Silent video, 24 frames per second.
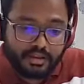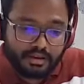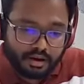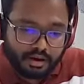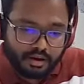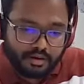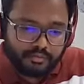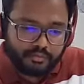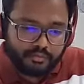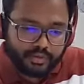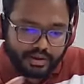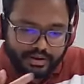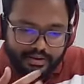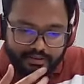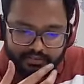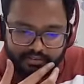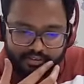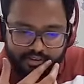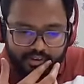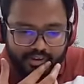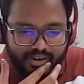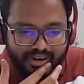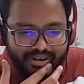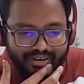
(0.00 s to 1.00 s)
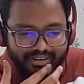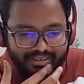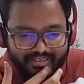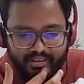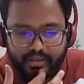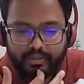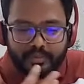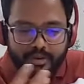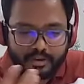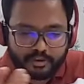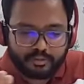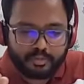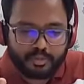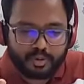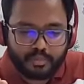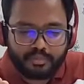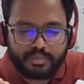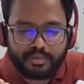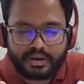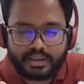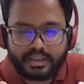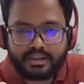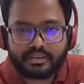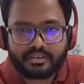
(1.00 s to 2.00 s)
Uh, you can't see image
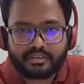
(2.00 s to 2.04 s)
properly.